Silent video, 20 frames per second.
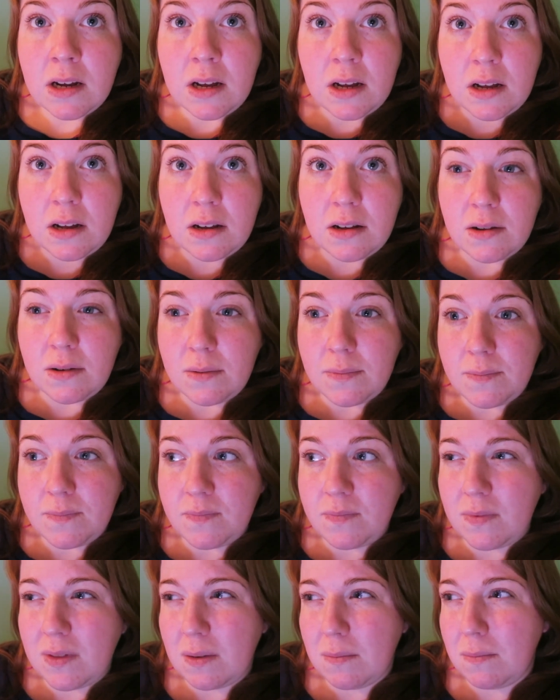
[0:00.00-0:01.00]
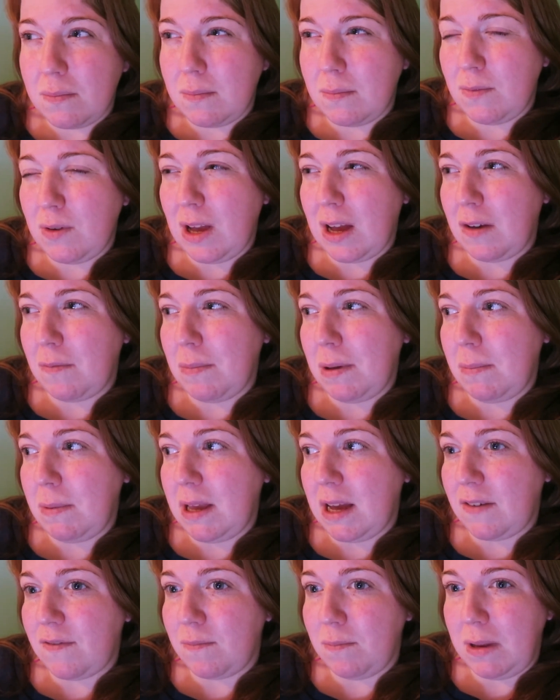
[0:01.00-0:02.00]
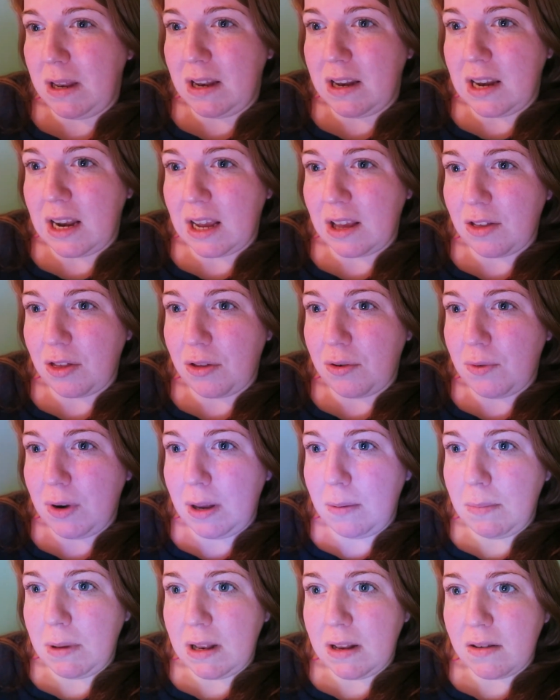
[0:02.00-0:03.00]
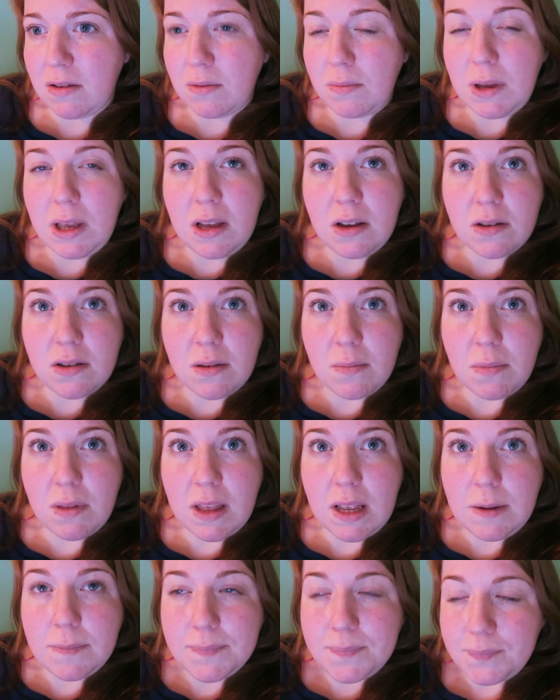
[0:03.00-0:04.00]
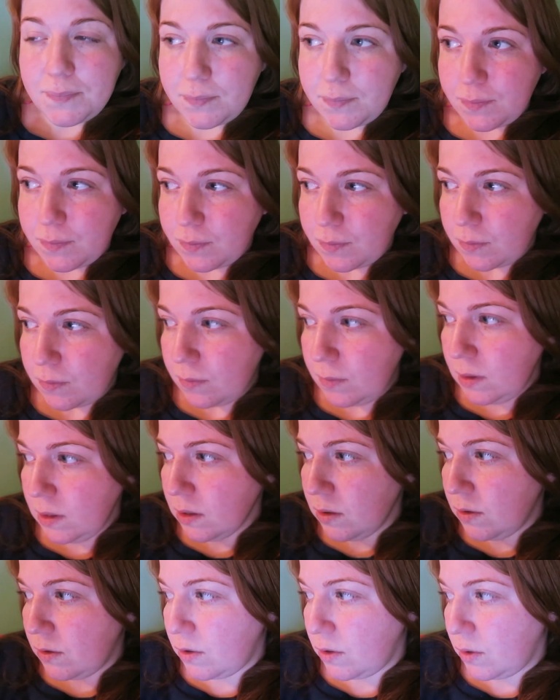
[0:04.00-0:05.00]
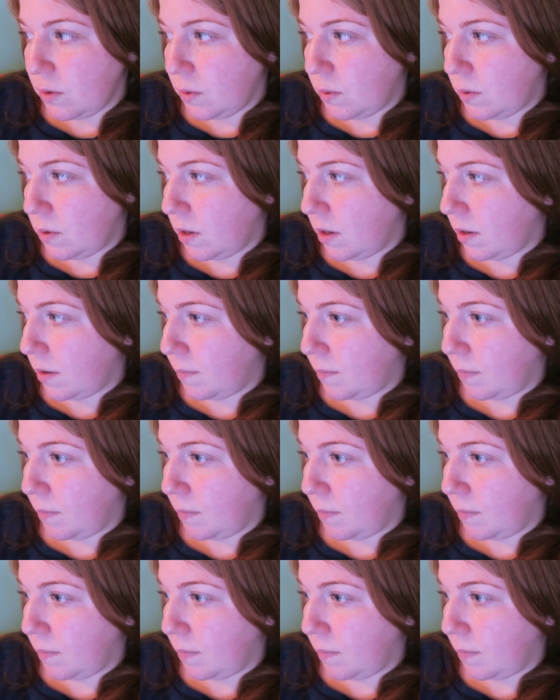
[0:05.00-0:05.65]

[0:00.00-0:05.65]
We have meat like 3 meals a week or something. So